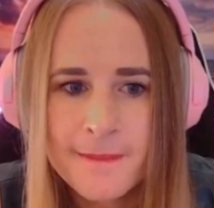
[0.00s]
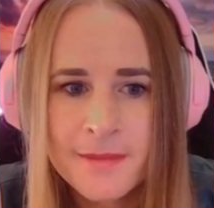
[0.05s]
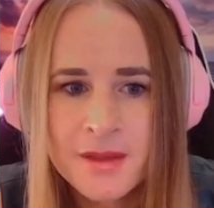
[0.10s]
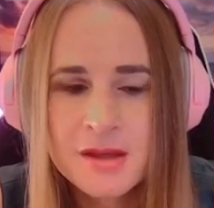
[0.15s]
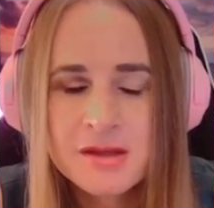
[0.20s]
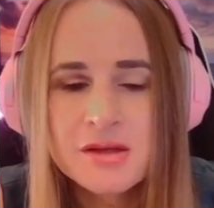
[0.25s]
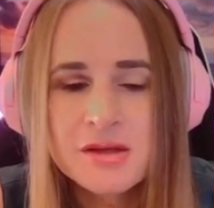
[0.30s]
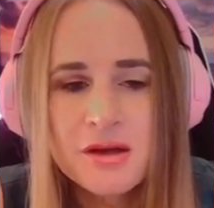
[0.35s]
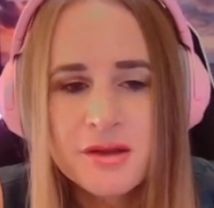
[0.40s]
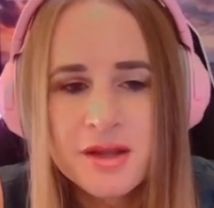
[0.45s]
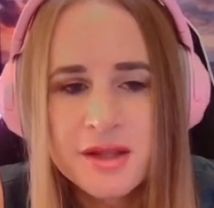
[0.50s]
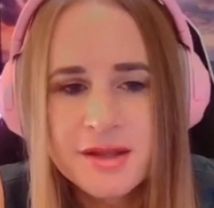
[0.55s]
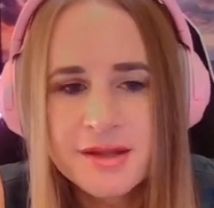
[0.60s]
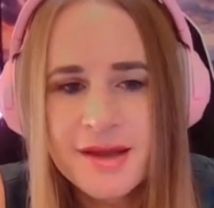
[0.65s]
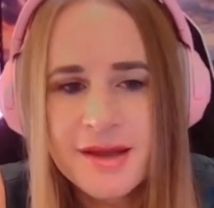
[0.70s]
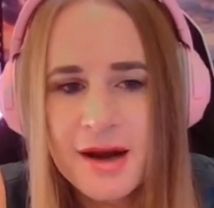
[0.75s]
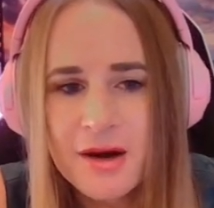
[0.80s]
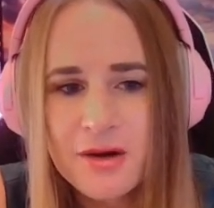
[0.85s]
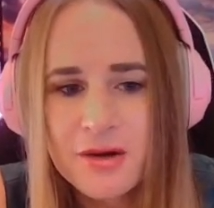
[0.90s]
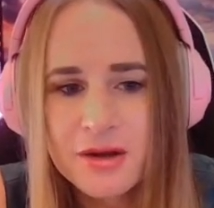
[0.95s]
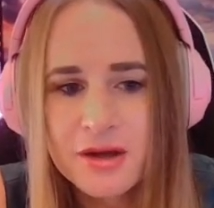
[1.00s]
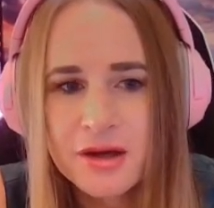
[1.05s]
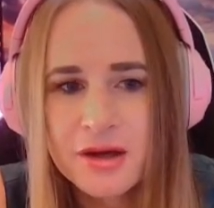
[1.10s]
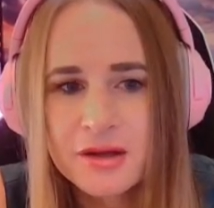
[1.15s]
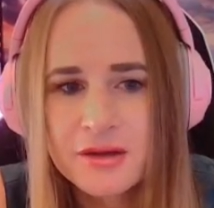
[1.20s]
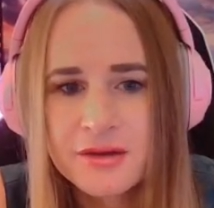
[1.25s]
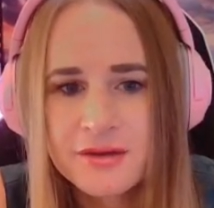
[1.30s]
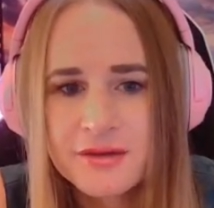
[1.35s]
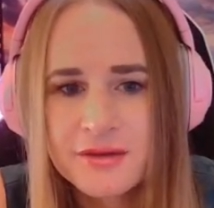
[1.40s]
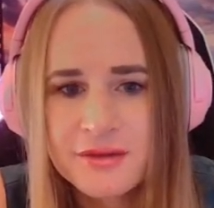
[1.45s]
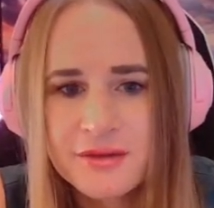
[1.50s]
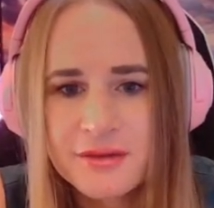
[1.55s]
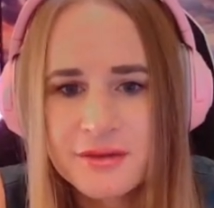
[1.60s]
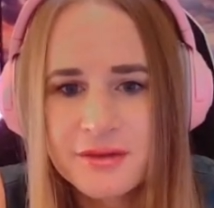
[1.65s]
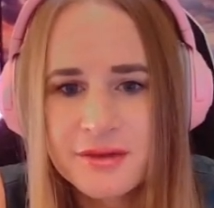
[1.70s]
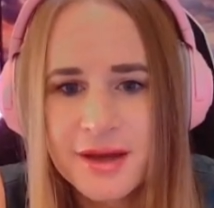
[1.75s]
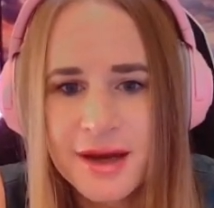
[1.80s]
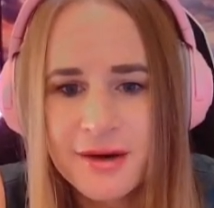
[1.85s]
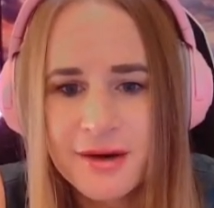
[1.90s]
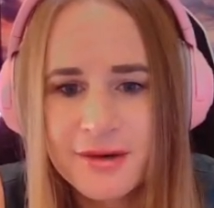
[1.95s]
So I think the tarot cards
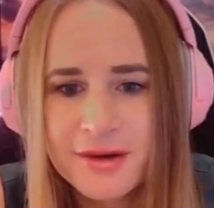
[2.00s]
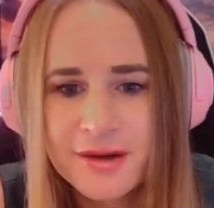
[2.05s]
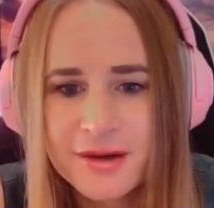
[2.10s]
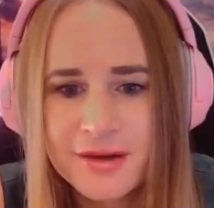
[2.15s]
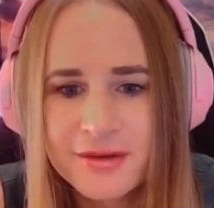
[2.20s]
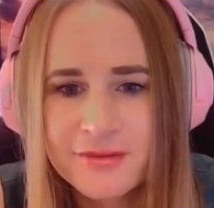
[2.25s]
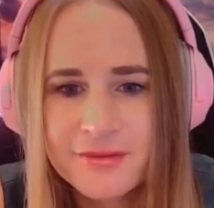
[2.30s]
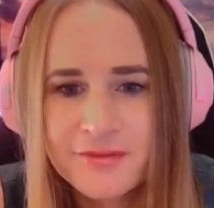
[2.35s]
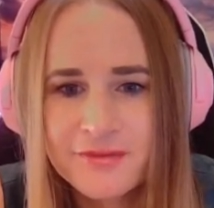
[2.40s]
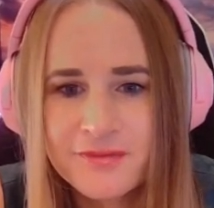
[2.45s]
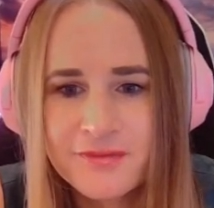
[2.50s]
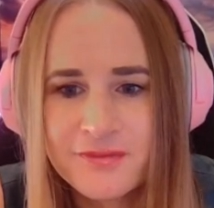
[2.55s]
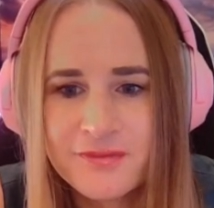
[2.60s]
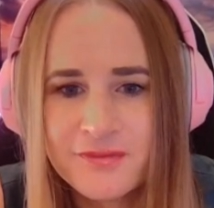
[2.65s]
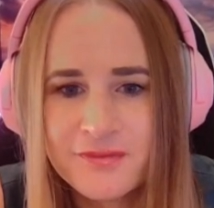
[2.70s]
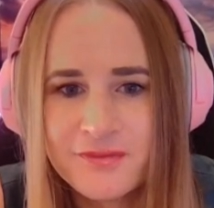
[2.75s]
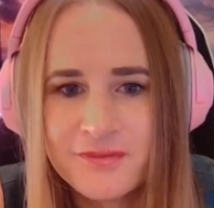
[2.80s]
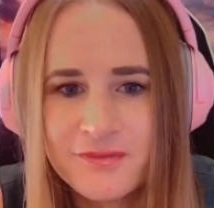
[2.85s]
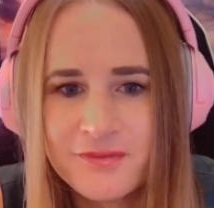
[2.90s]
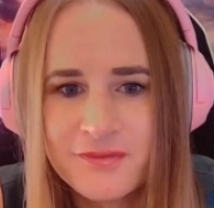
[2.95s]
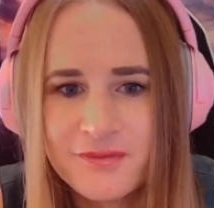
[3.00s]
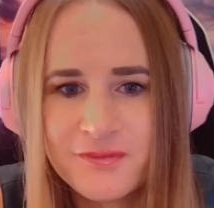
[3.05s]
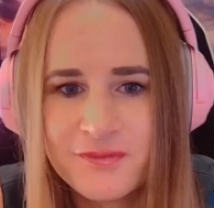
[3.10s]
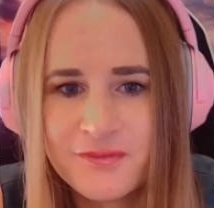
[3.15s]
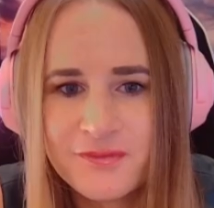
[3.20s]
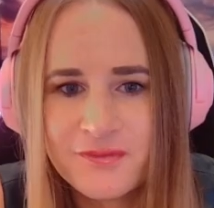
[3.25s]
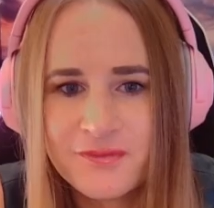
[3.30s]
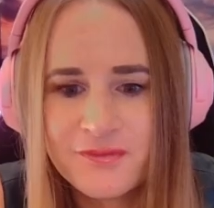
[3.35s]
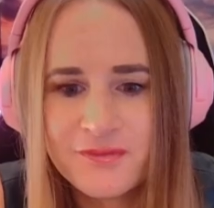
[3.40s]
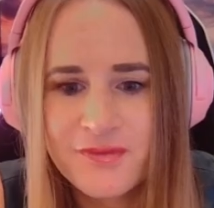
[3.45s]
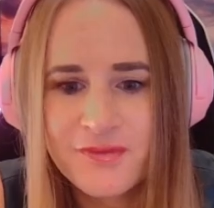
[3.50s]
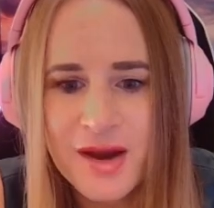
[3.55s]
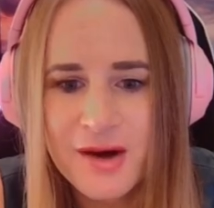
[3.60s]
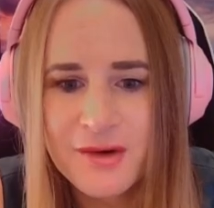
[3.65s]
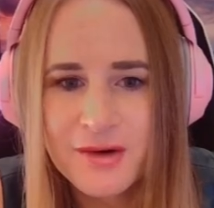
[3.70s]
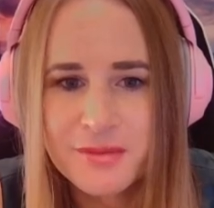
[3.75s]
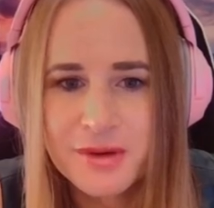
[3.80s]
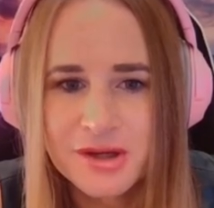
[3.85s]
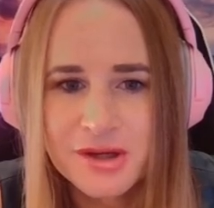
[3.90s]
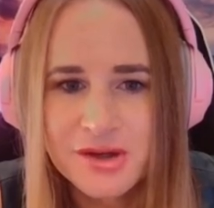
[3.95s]
are very
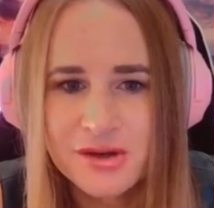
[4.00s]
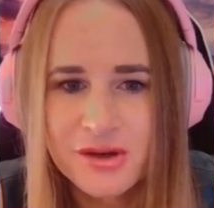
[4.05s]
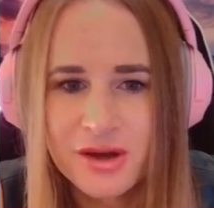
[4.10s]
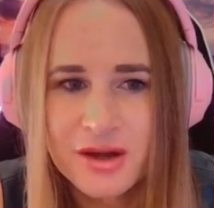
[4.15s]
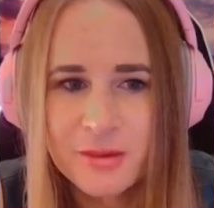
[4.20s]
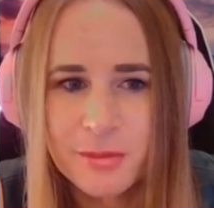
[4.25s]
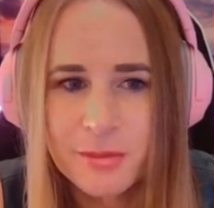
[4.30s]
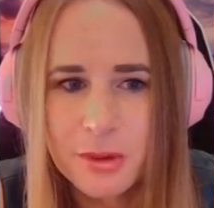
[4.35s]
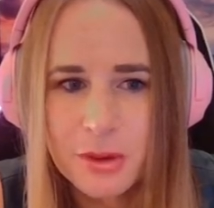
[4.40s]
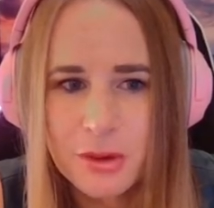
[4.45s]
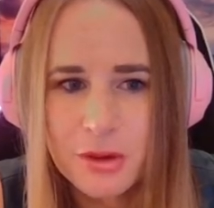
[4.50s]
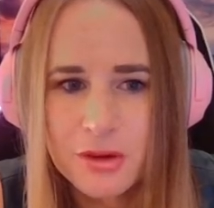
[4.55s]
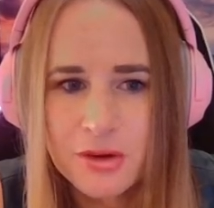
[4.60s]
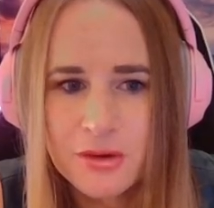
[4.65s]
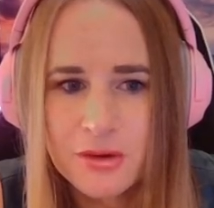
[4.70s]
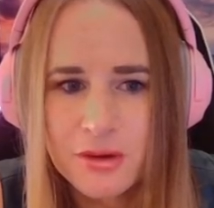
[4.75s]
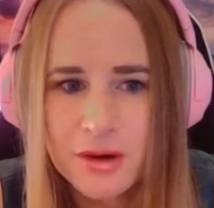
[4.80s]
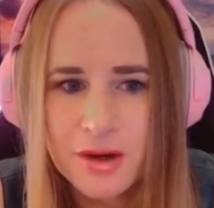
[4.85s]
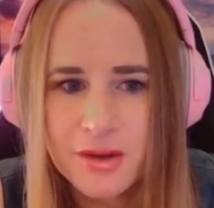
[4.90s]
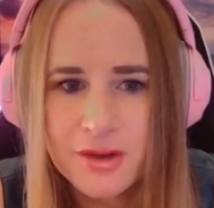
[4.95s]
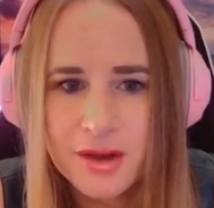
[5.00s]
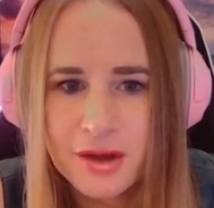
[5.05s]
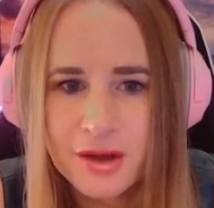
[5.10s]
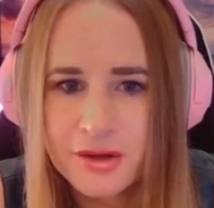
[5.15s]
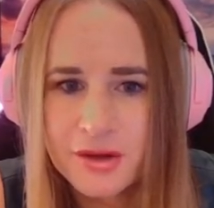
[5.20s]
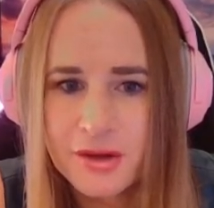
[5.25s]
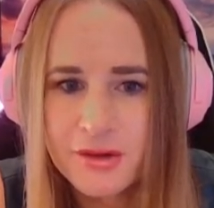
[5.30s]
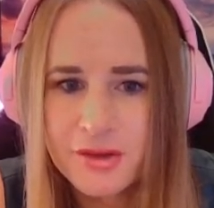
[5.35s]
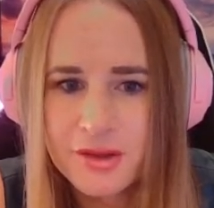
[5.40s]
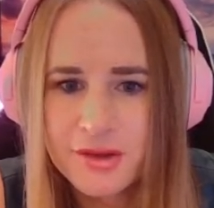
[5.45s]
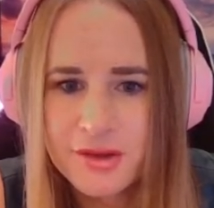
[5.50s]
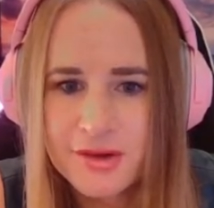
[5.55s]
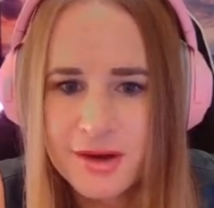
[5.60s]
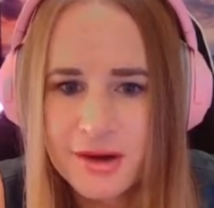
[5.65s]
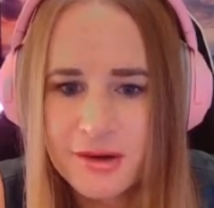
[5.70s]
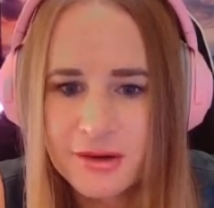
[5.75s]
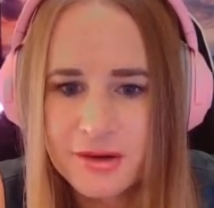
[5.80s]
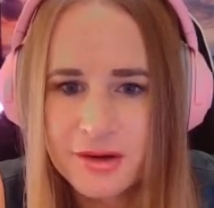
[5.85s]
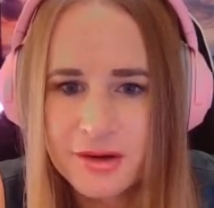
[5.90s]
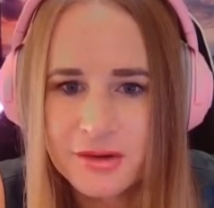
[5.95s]
much like a blocker, I think. I don't think the
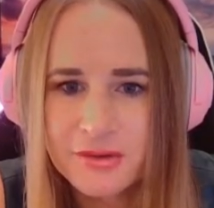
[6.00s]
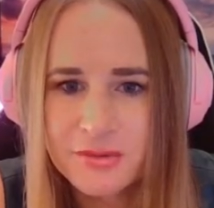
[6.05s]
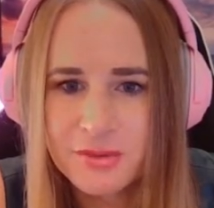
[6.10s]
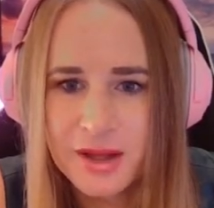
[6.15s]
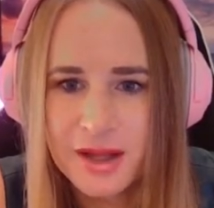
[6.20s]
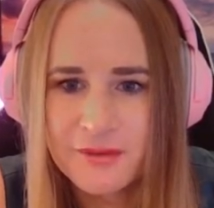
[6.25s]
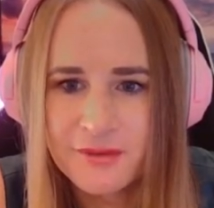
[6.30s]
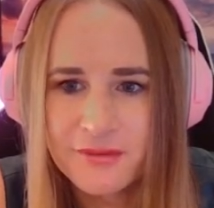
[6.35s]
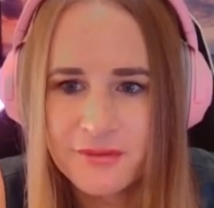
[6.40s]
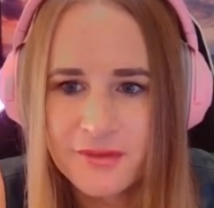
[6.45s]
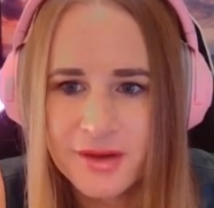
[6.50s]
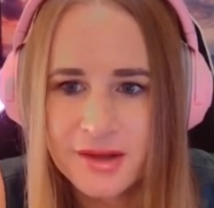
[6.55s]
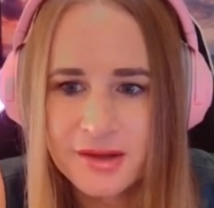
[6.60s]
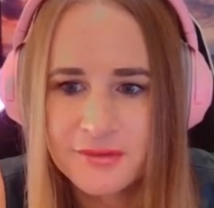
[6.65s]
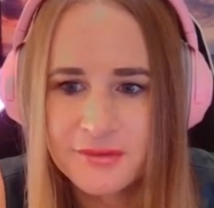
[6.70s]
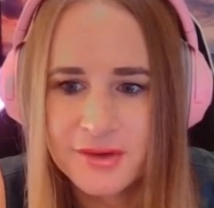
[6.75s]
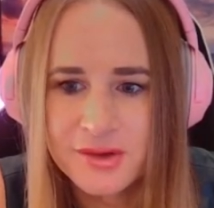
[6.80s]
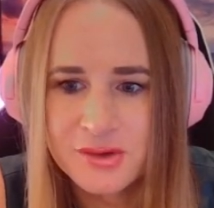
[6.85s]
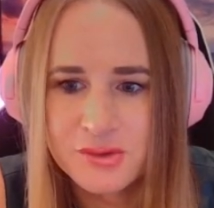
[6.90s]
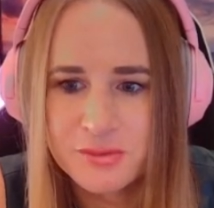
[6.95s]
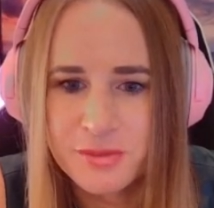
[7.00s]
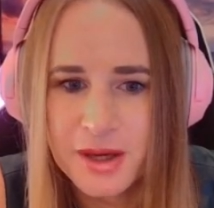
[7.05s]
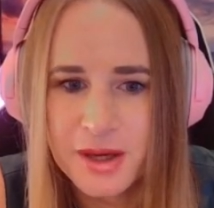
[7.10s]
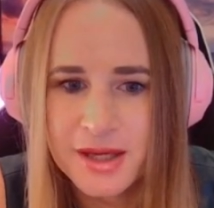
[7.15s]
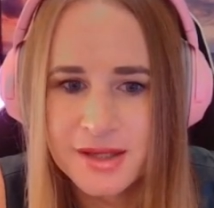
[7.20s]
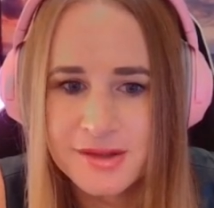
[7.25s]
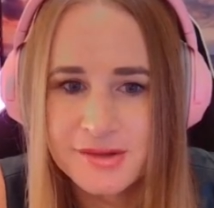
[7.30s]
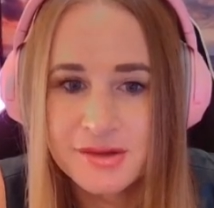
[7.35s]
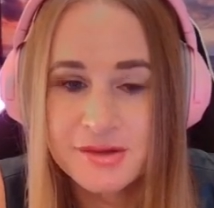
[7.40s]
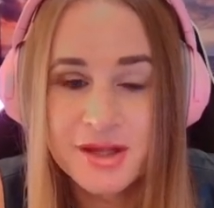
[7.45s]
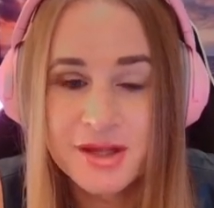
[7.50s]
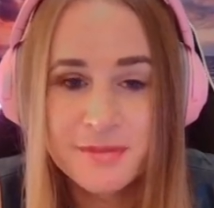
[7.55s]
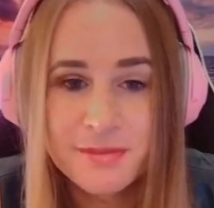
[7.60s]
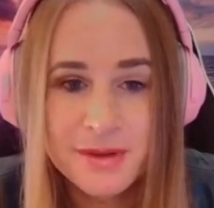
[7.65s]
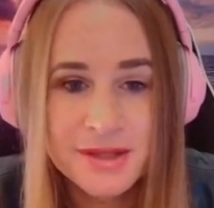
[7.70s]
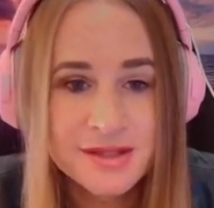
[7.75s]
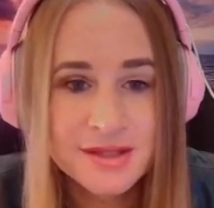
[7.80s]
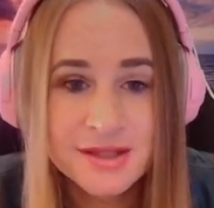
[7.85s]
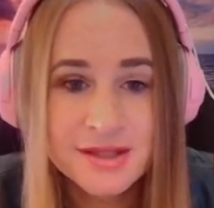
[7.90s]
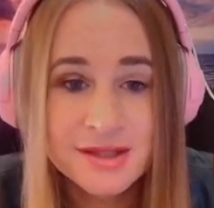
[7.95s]
tarot cards will have individual pay, so they're
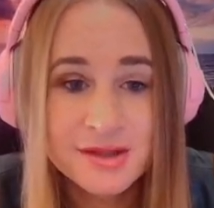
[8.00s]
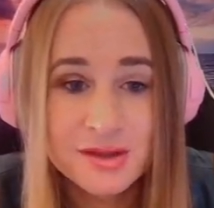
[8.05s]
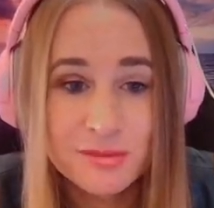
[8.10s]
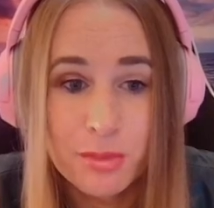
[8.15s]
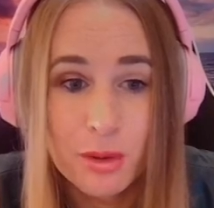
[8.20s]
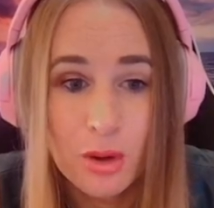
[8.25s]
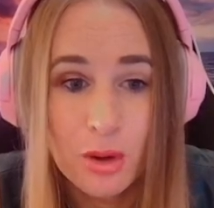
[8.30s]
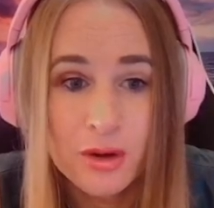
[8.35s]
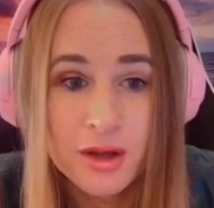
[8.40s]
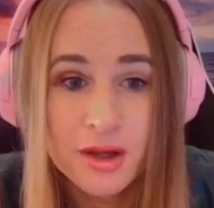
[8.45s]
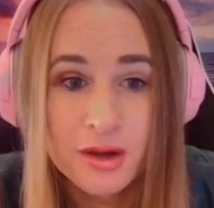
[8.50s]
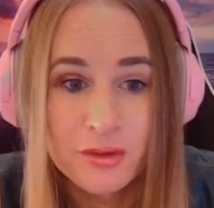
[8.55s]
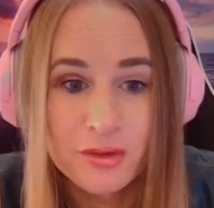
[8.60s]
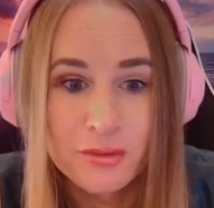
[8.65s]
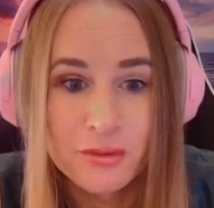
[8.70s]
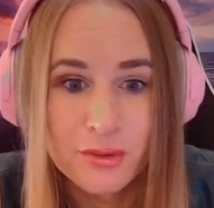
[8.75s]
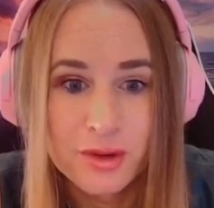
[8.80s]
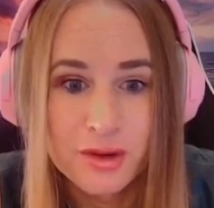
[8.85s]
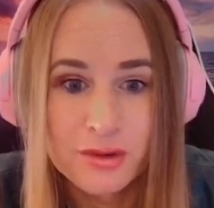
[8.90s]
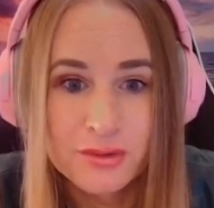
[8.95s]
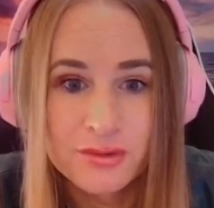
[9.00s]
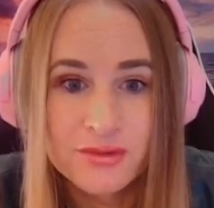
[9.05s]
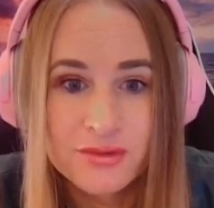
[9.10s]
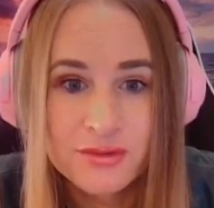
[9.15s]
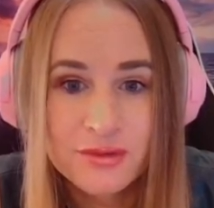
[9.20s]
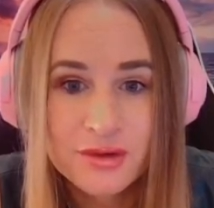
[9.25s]
basically just blocking on the reels.